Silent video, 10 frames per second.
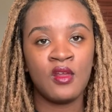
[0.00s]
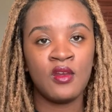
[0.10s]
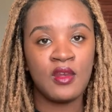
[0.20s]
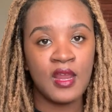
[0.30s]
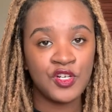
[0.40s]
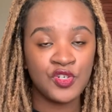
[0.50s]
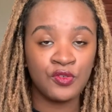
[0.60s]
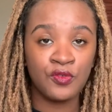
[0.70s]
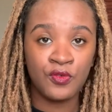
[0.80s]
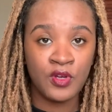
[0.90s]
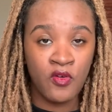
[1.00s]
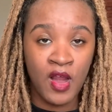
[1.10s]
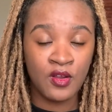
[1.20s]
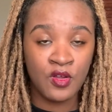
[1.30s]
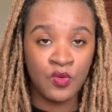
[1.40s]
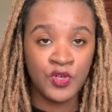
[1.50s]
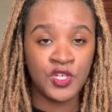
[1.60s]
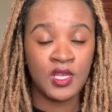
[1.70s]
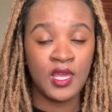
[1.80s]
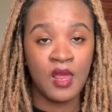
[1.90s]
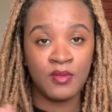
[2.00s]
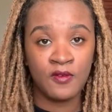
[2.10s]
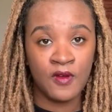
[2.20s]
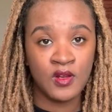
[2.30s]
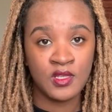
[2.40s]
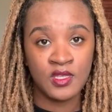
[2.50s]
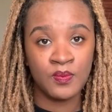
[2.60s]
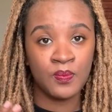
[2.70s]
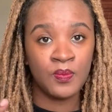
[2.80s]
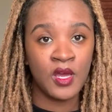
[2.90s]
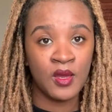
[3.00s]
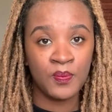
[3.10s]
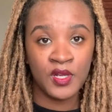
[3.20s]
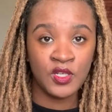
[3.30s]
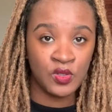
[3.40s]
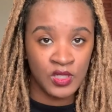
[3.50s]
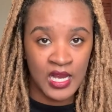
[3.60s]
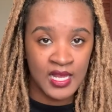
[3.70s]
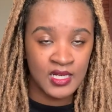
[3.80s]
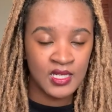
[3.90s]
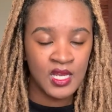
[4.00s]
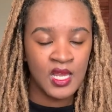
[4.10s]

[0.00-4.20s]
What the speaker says: natural free radical, which can be found in the pineal gland.